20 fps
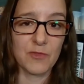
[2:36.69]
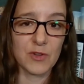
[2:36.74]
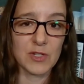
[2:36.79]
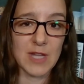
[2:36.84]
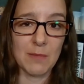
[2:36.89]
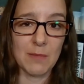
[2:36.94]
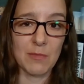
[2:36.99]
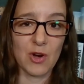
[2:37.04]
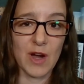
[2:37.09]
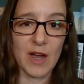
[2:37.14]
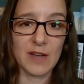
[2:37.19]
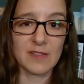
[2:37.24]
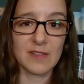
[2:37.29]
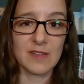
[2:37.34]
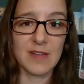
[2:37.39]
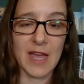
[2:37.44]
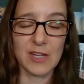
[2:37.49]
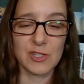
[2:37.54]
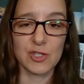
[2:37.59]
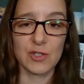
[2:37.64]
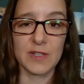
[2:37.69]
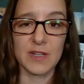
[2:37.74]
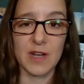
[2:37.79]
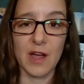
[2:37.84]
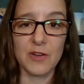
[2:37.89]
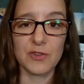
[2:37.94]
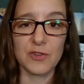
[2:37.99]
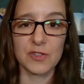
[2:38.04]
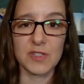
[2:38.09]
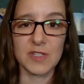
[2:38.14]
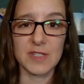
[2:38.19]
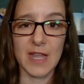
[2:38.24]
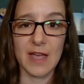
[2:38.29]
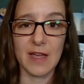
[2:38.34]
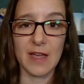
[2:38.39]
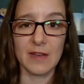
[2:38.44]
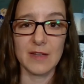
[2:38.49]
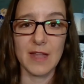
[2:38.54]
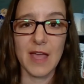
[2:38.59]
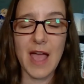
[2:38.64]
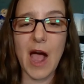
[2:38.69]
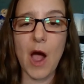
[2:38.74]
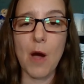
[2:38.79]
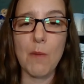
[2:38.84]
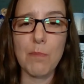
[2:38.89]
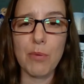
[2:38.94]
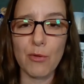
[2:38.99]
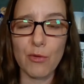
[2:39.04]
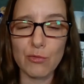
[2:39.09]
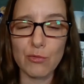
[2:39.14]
for Democrats nationally to understand how